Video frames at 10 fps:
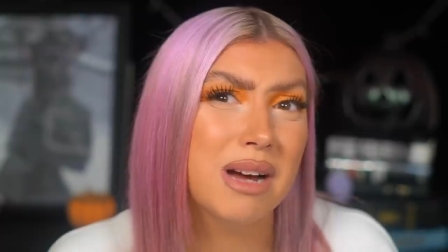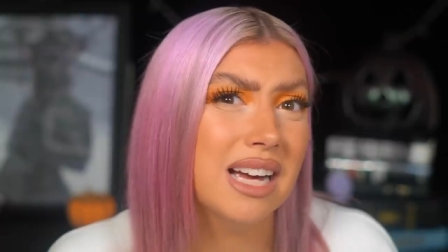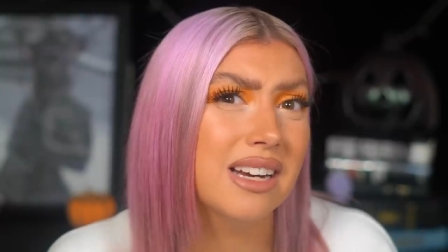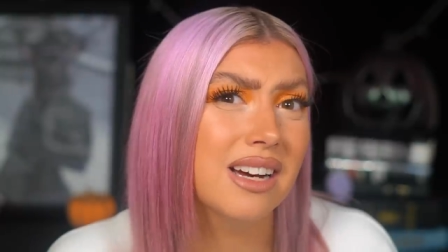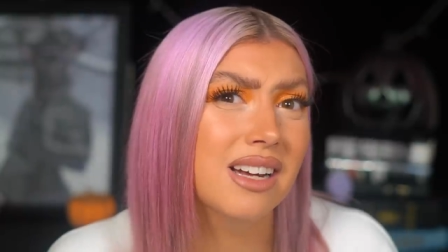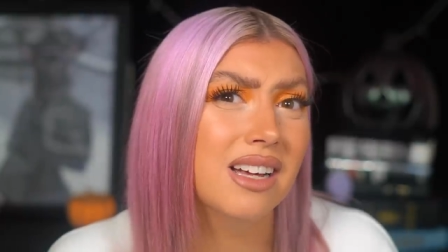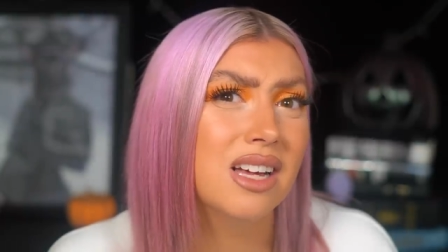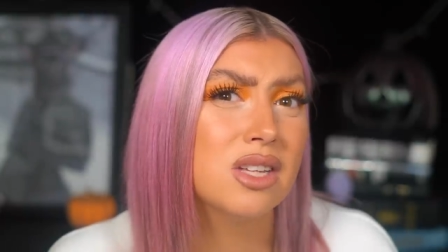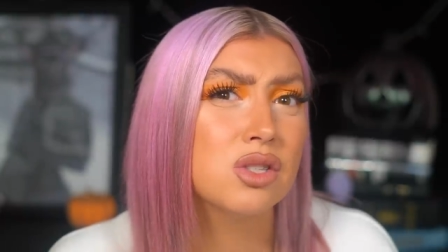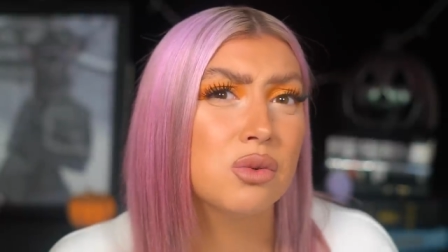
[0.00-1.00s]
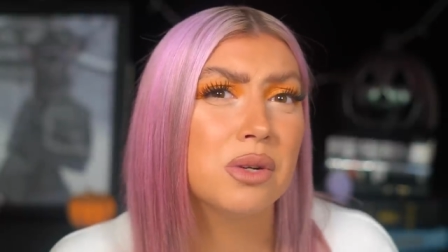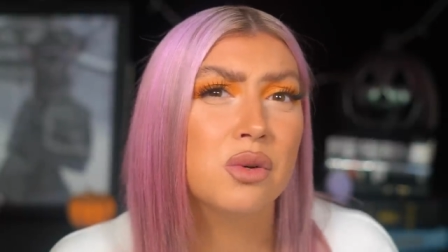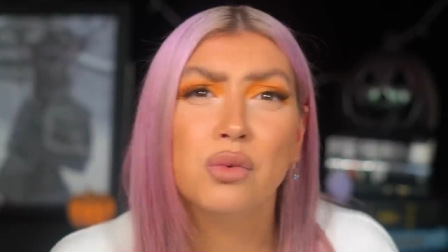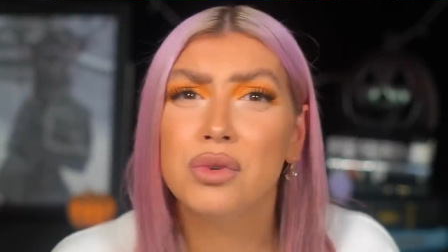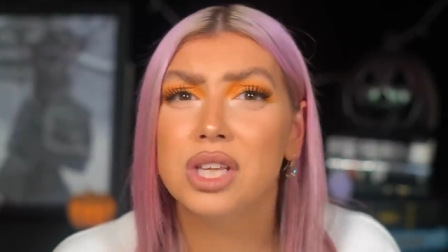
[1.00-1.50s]
Myra, so we
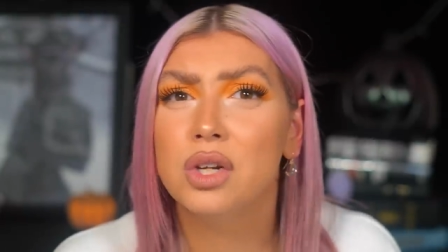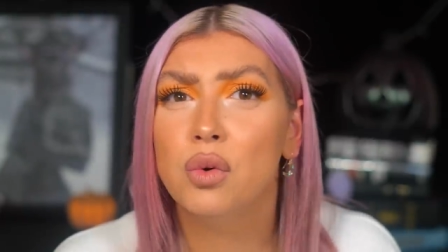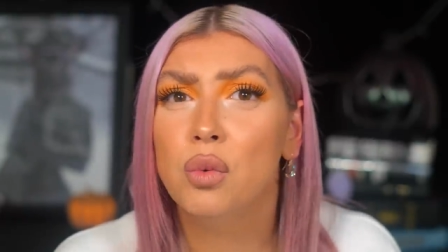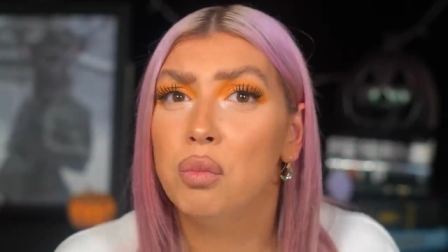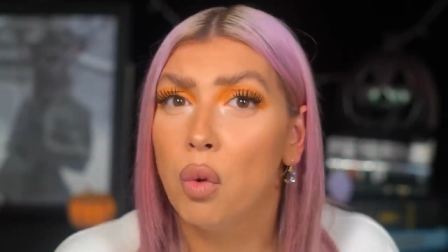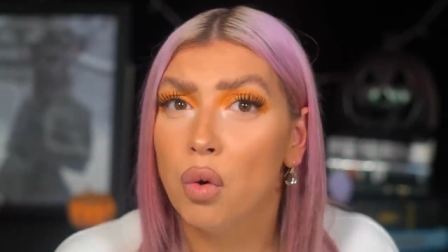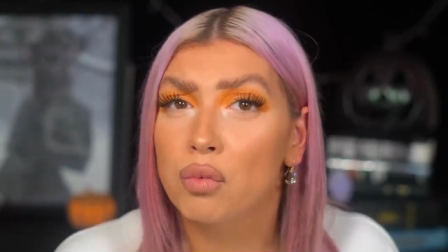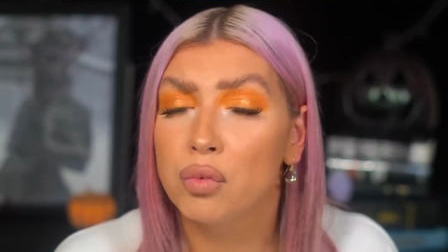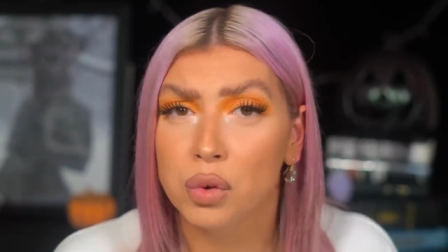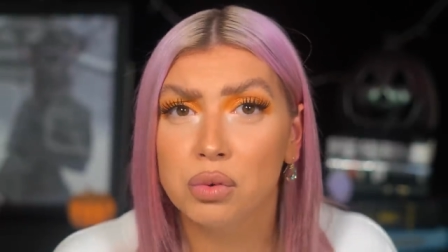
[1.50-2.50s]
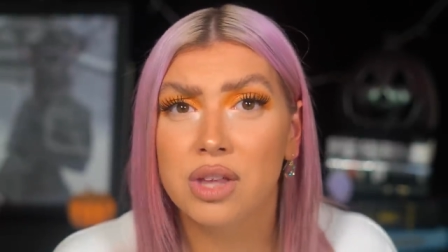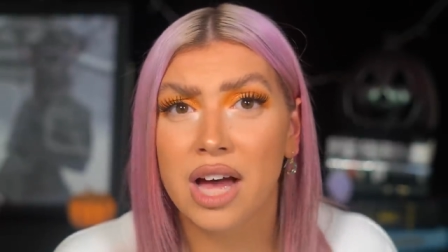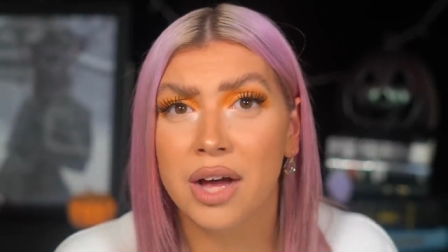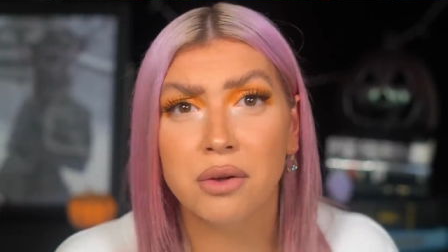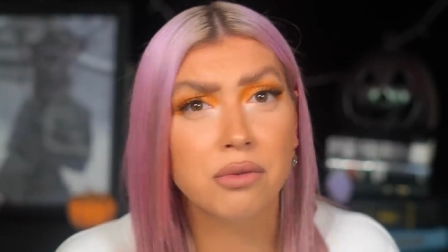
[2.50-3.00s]
don't really know what ruled
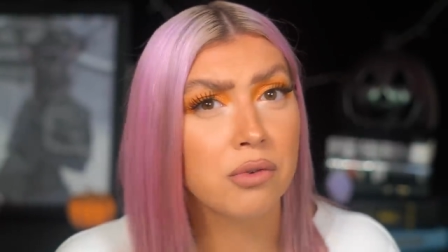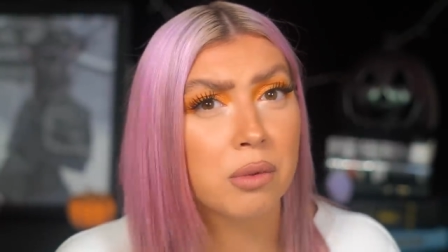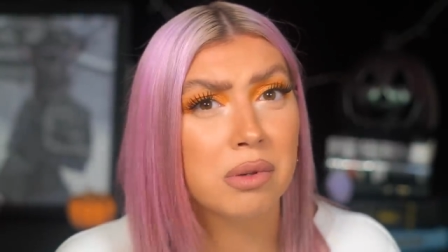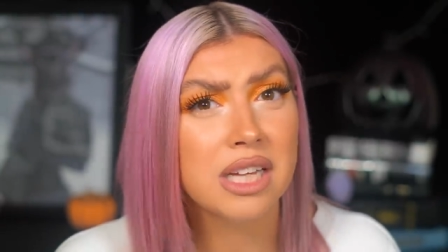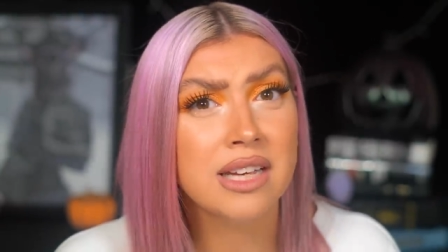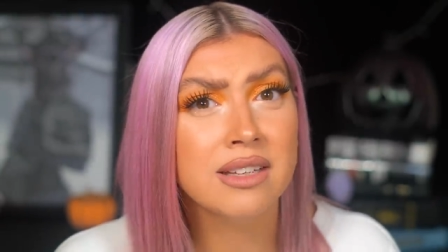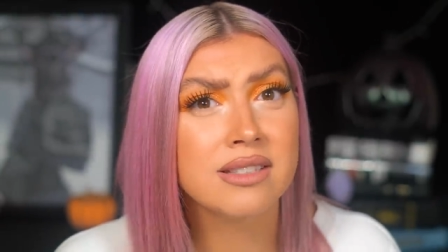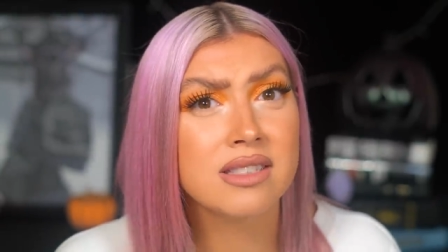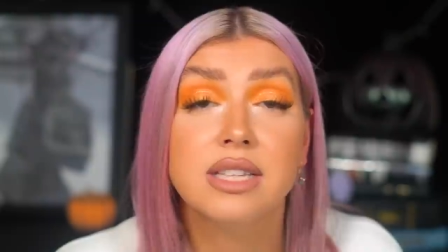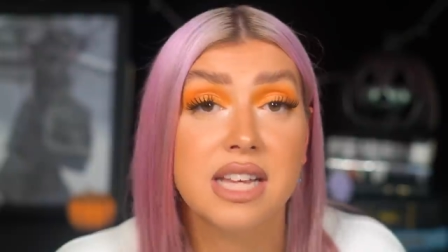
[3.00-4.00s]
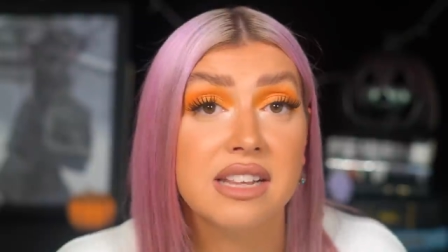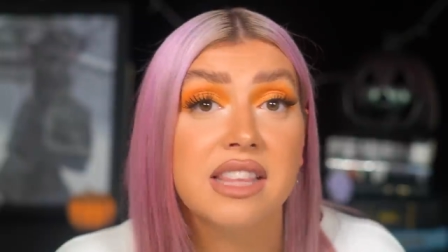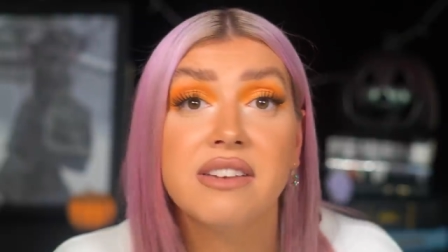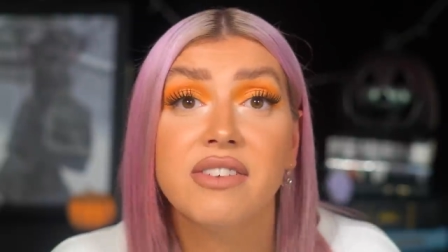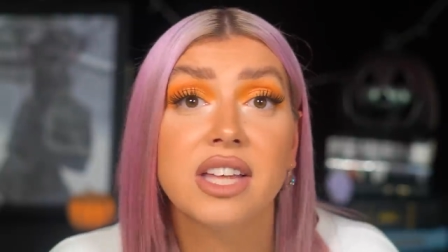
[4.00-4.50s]
that out for police. Did
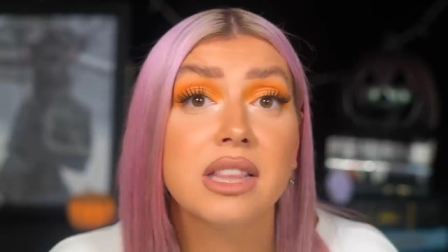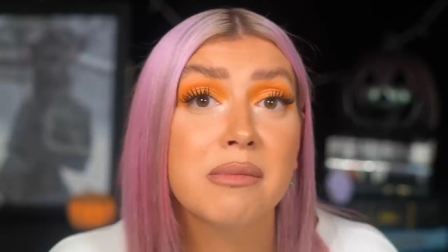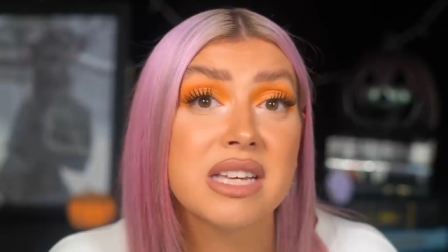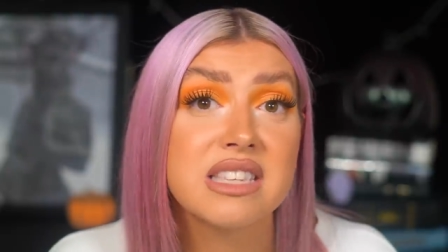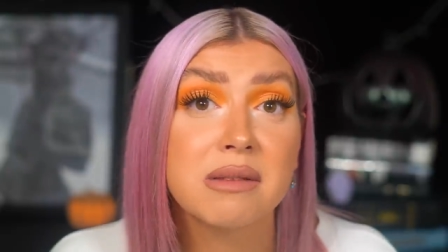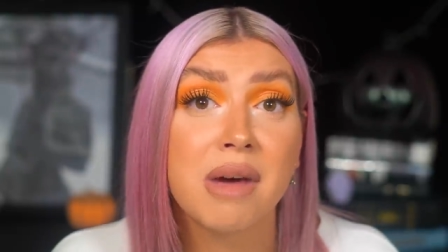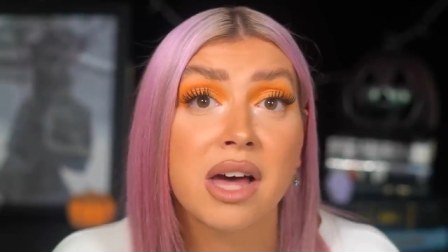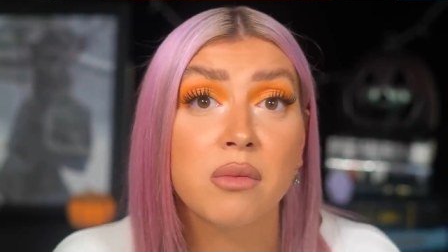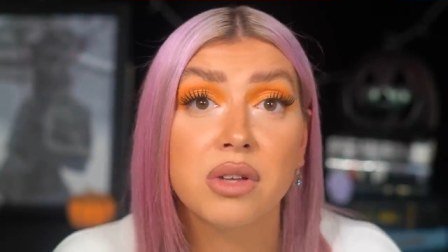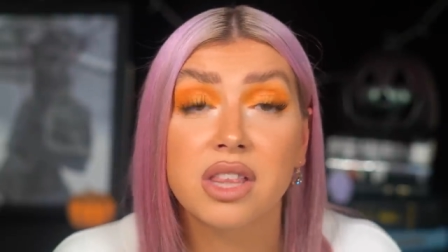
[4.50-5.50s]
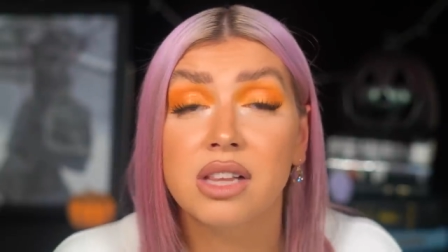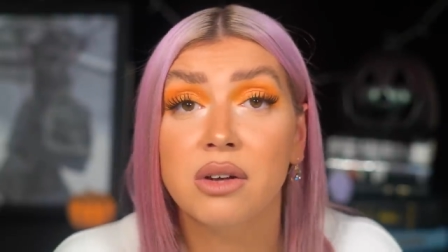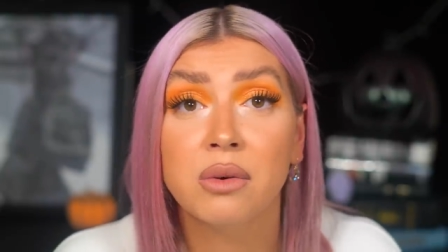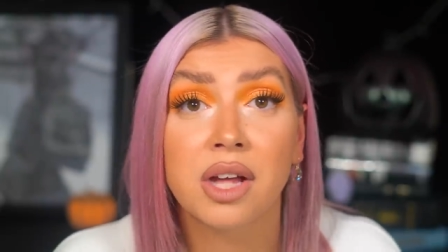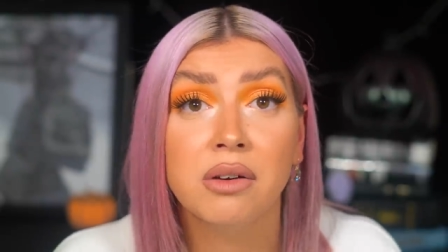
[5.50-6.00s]
they find the missing man with the
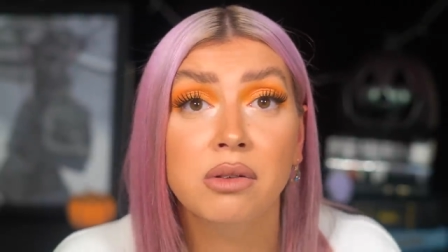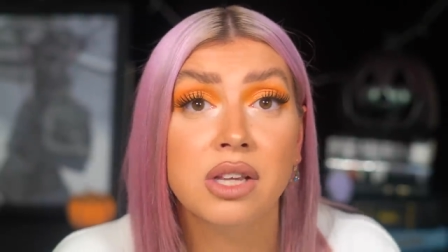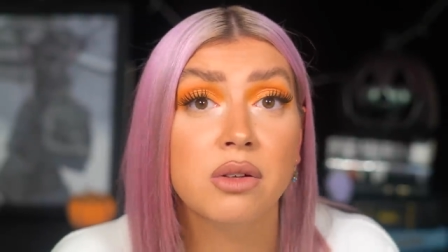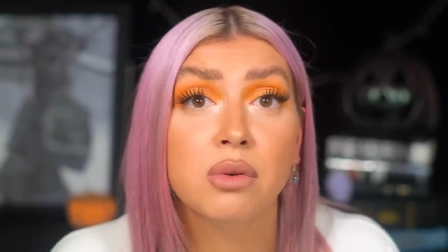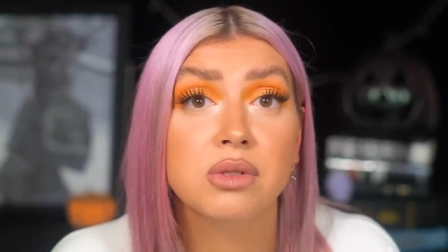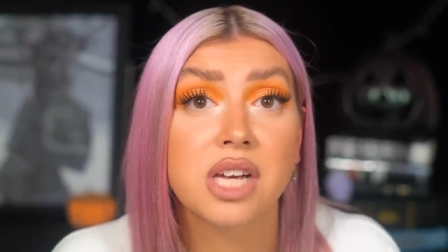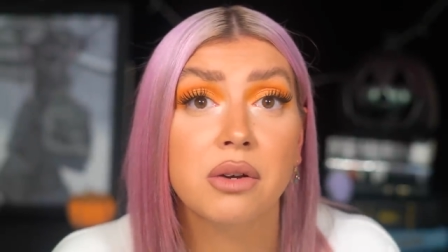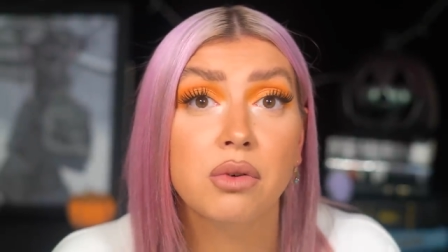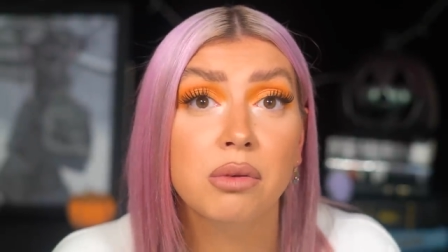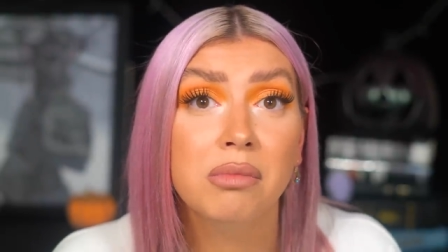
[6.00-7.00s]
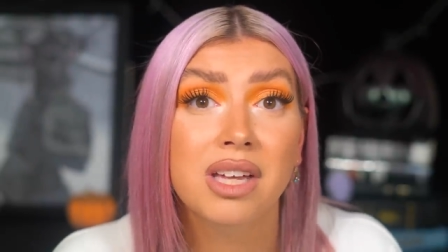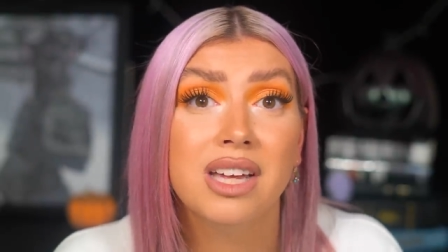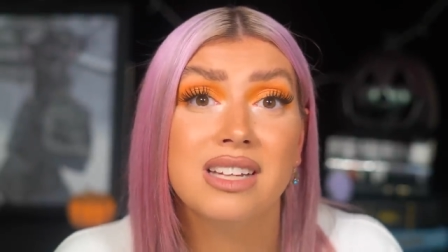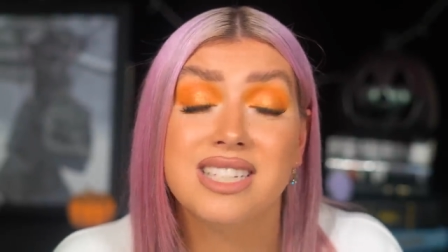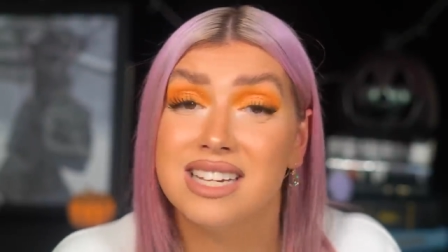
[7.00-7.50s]
little girl in the hotel room?
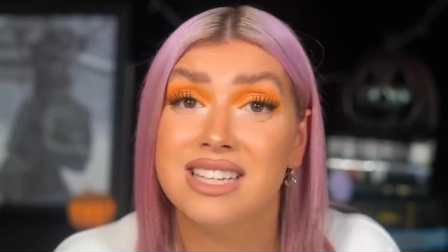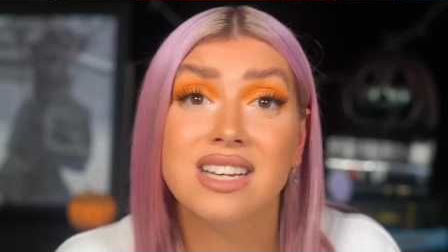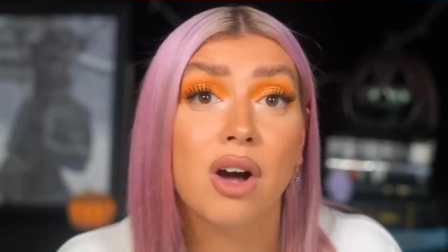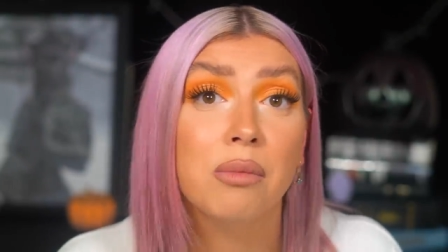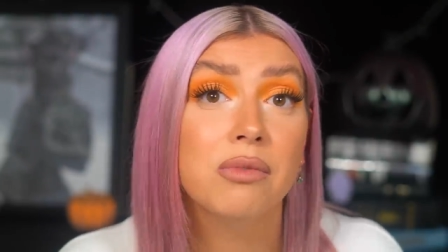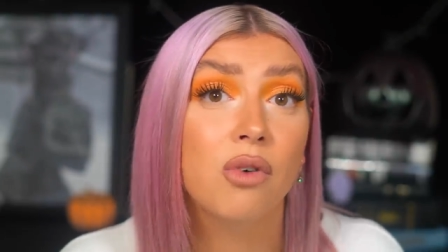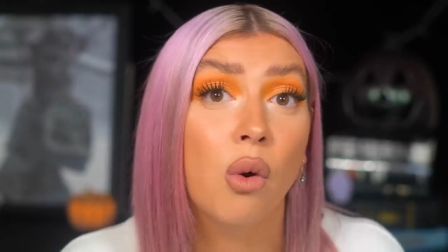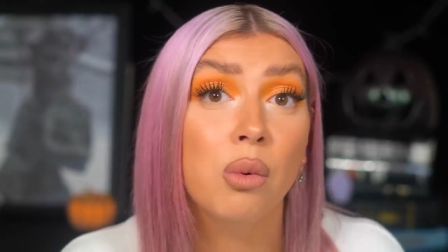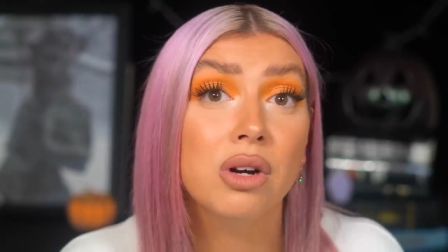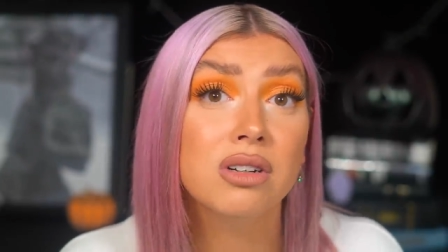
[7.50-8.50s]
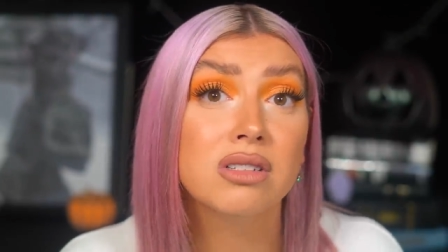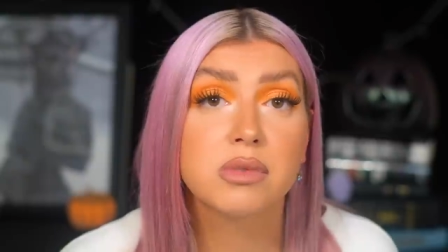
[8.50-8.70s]
Did he come forward?